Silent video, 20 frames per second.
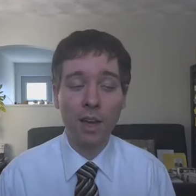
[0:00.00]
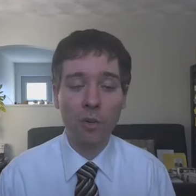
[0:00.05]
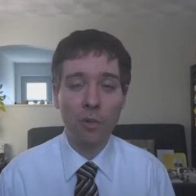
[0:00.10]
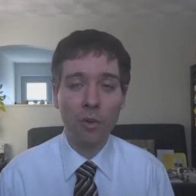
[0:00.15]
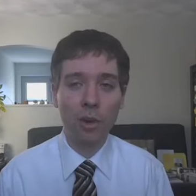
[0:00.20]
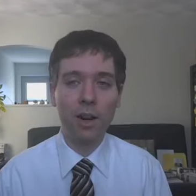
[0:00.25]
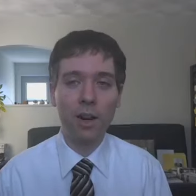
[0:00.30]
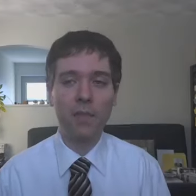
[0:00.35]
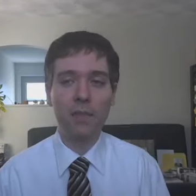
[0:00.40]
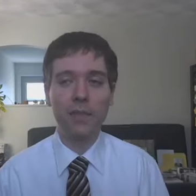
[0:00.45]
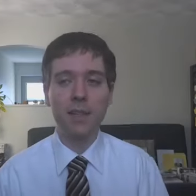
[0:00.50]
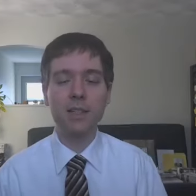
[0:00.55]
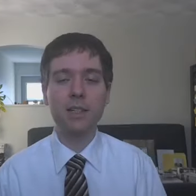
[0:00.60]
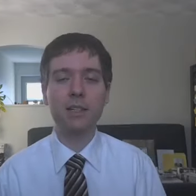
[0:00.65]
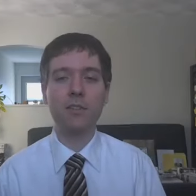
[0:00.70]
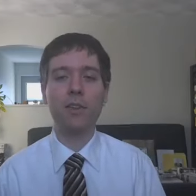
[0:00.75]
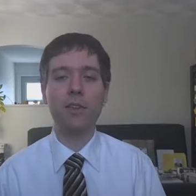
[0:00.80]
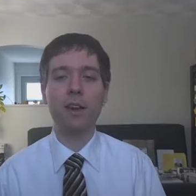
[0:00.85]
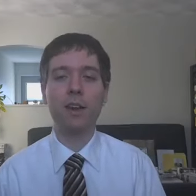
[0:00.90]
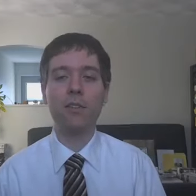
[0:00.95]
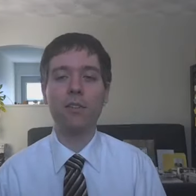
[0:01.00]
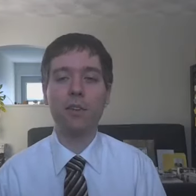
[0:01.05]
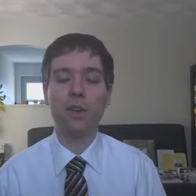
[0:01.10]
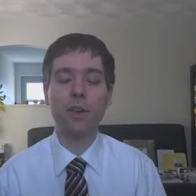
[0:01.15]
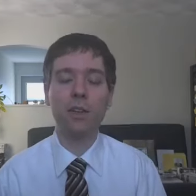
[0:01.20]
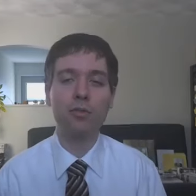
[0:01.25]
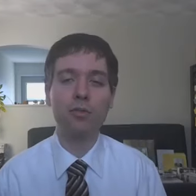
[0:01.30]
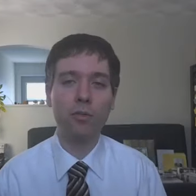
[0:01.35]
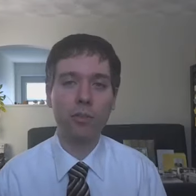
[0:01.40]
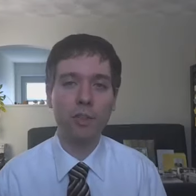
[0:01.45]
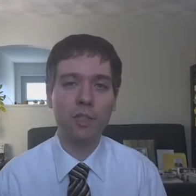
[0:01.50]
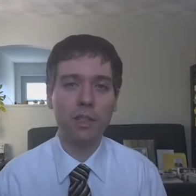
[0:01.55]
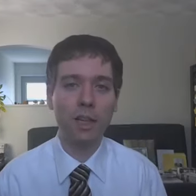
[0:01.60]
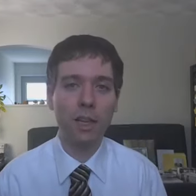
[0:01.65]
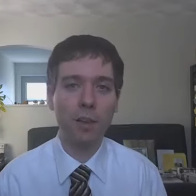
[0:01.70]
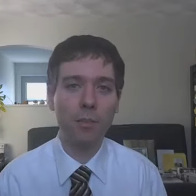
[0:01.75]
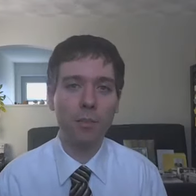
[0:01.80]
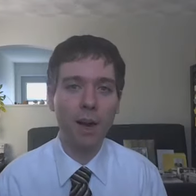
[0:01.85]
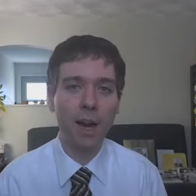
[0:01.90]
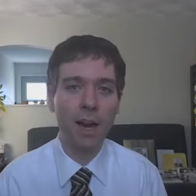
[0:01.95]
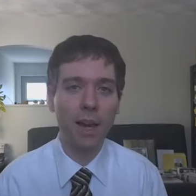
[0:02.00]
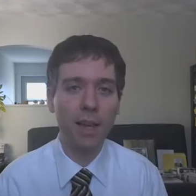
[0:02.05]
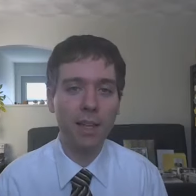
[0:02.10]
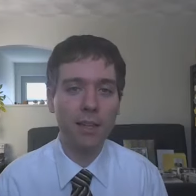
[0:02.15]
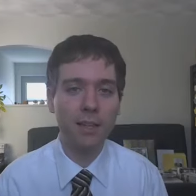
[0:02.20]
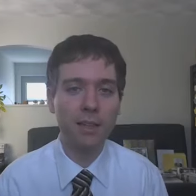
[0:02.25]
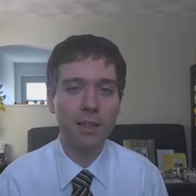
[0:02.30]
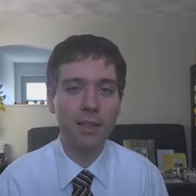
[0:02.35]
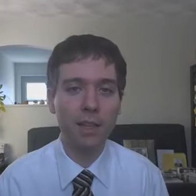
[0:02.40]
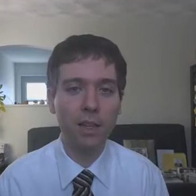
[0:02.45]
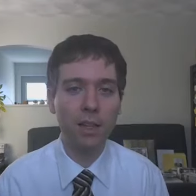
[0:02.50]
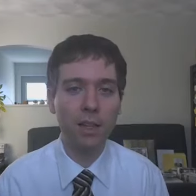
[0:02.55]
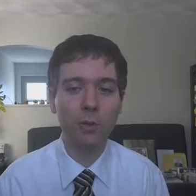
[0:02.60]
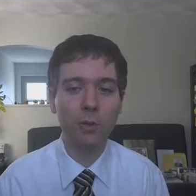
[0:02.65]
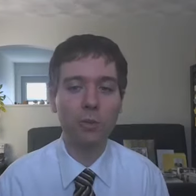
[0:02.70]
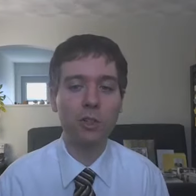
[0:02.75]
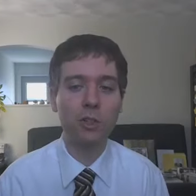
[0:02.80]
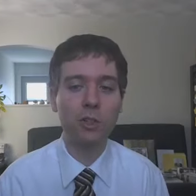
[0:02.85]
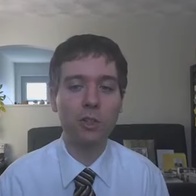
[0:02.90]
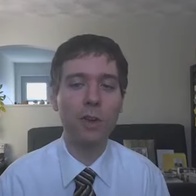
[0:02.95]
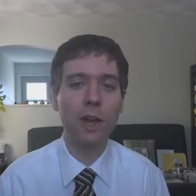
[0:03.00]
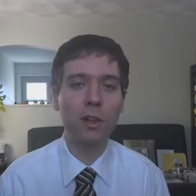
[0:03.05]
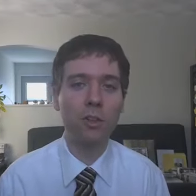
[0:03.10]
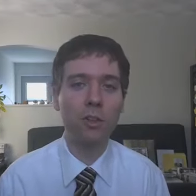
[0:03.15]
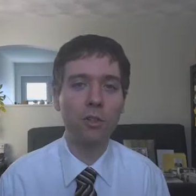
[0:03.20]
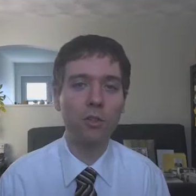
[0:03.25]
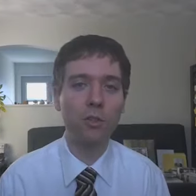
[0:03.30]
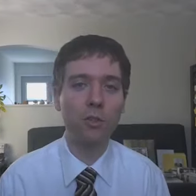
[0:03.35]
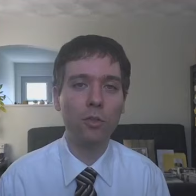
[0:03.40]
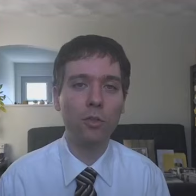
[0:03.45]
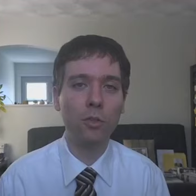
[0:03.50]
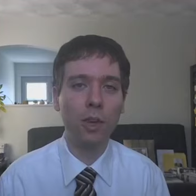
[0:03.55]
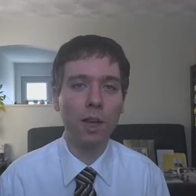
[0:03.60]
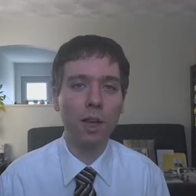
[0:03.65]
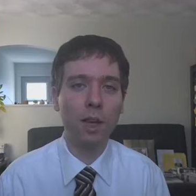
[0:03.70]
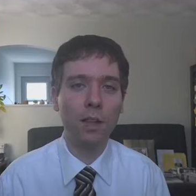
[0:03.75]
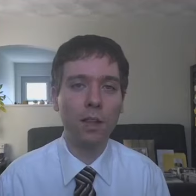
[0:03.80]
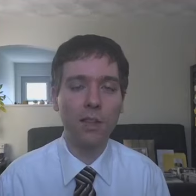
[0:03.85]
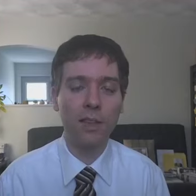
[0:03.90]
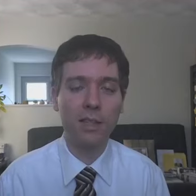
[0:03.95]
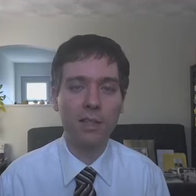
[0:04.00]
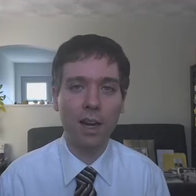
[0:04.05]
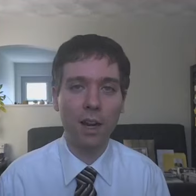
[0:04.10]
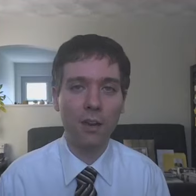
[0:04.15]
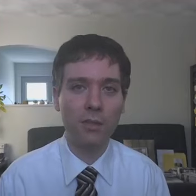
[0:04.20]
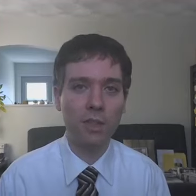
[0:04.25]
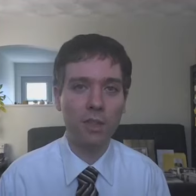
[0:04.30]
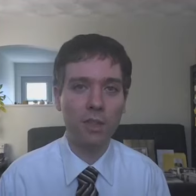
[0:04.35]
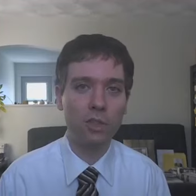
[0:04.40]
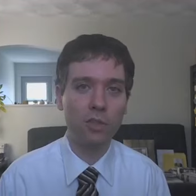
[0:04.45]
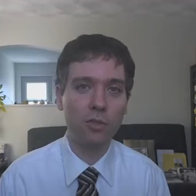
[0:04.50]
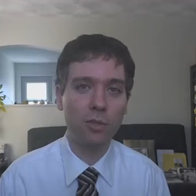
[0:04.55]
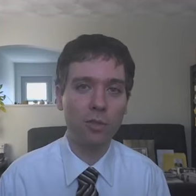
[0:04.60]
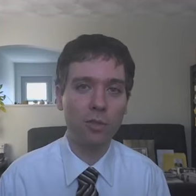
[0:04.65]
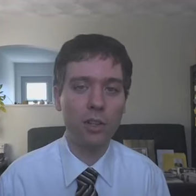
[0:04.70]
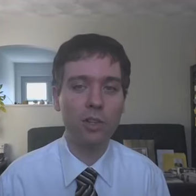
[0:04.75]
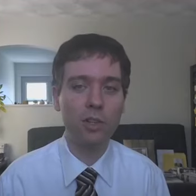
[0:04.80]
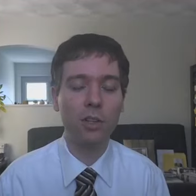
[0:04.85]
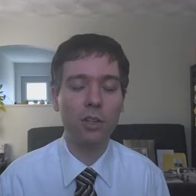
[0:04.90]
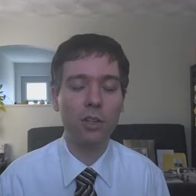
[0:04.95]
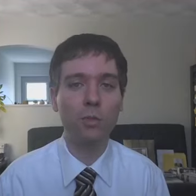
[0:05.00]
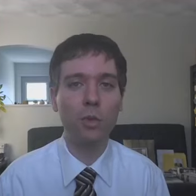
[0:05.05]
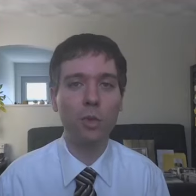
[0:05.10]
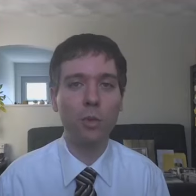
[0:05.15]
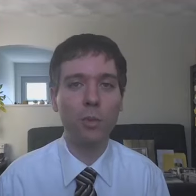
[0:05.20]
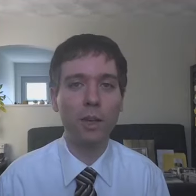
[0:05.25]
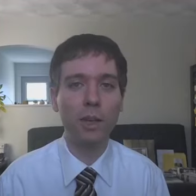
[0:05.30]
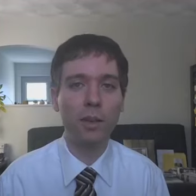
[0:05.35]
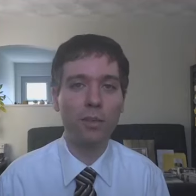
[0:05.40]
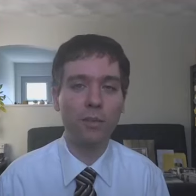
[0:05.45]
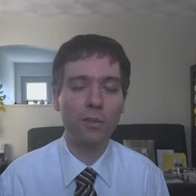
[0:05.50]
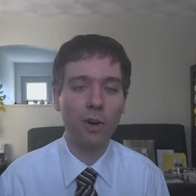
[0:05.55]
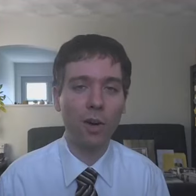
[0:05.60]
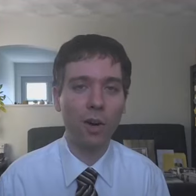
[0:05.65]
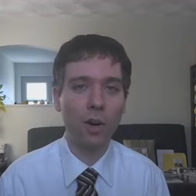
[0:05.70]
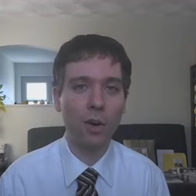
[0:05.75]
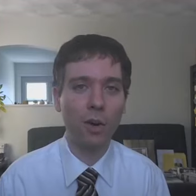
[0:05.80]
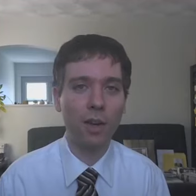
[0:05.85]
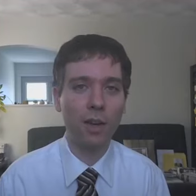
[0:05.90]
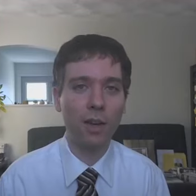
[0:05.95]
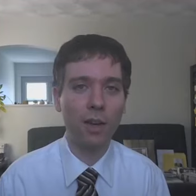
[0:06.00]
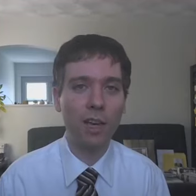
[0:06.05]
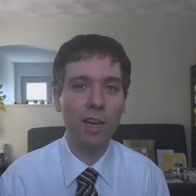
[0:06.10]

Renan, this is very, very interesting. My instinct with respect to this kind of situation would be the following.